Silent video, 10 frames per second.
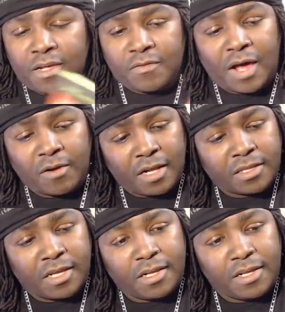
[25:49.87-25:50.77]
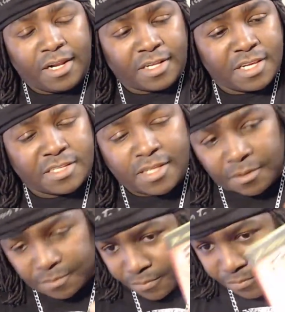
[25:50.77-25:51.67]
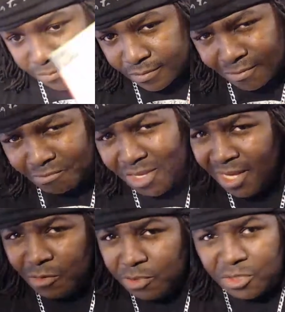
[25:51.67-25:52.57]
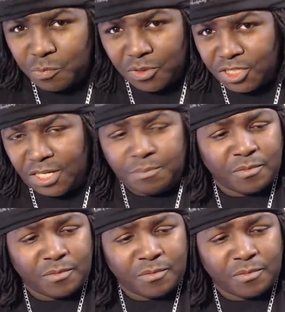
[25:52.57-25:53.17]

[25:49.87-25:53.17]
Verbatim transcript: found out that it existed and it was super cheap.